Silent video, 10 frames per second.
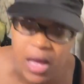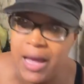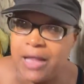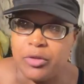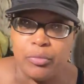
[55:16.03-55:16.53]
I
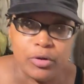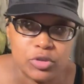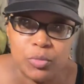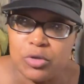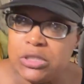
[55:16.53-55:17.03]
got the
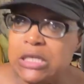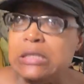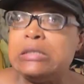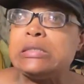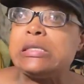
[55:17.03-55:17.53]
roach
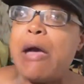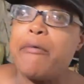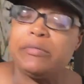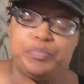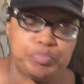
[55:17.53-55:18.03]
motels.
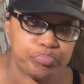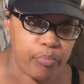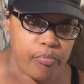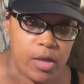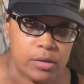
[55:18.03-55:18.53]

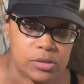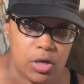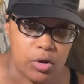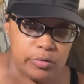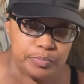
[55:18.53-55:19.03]

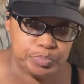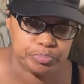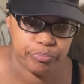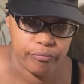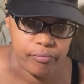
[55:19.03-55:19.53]
So,
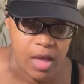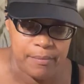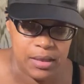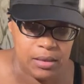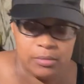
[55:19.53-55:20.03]
I
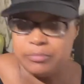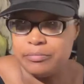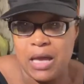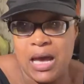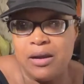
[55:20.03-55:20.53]
mean,
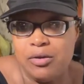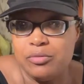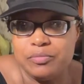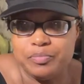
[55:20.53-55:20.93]
I don't